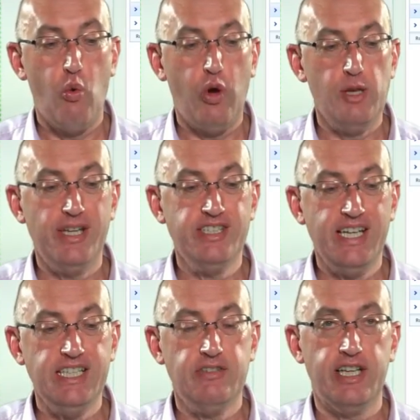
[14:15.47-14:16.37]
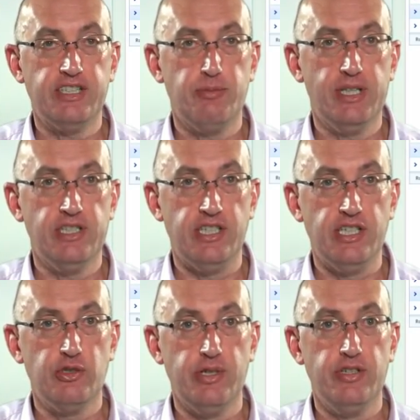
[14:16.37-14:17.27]
while maintaining flexibility
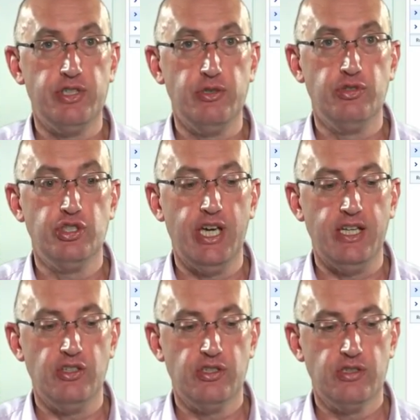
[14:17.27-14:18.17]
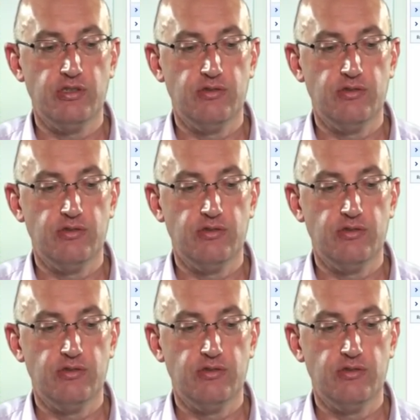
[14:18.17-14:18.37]
to introduce change.